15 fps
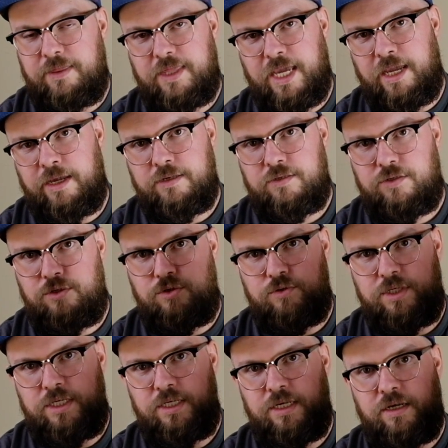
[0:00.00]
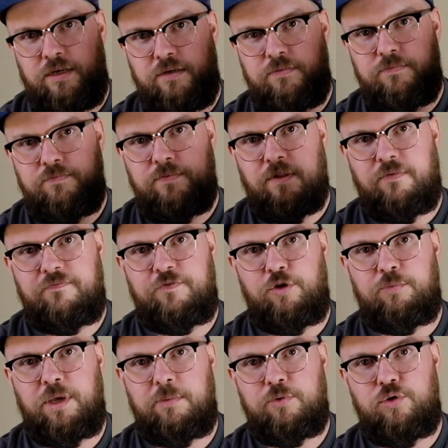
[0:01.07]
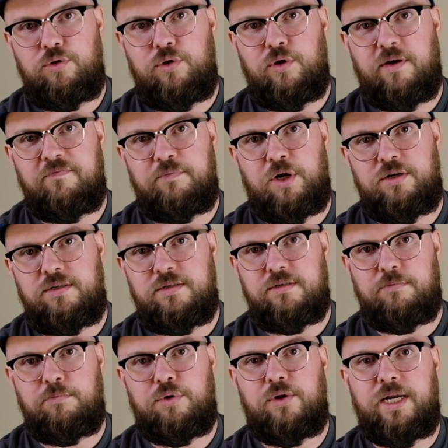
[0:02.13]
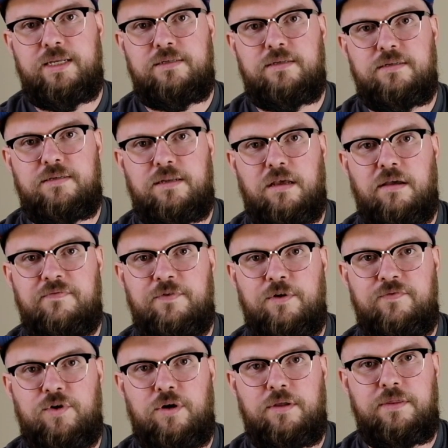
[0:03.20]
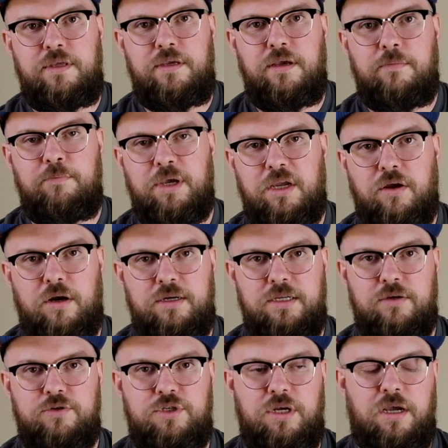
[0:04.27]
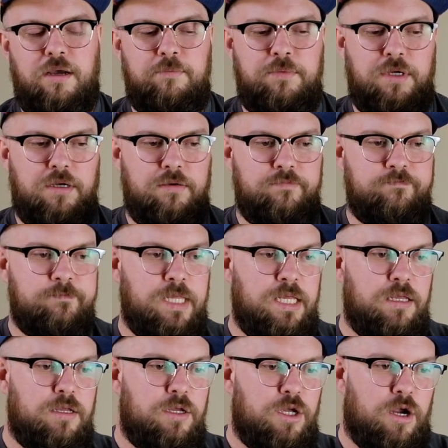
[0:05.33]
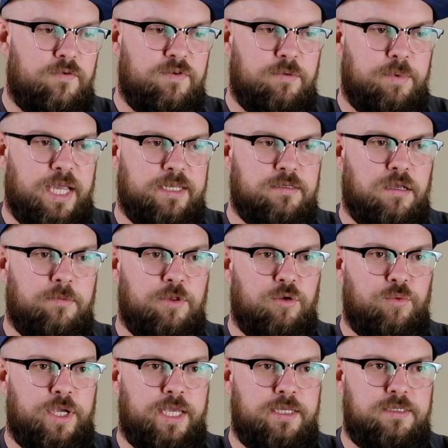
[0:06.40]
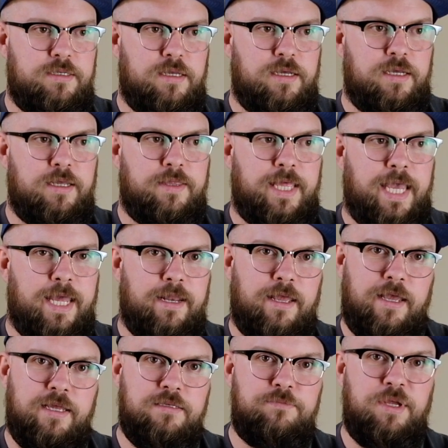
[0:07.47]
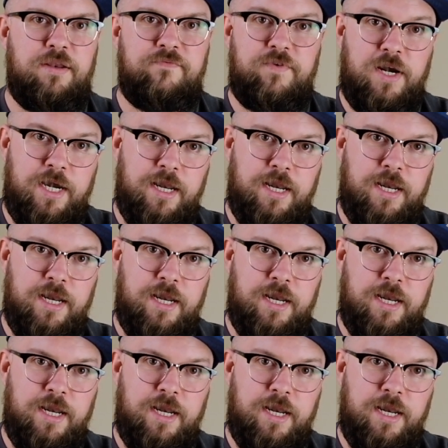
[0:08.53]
thanks to the few people who have purchased some prints and stuff over on the Big Cartel shop over the past couple of weeks. That has been very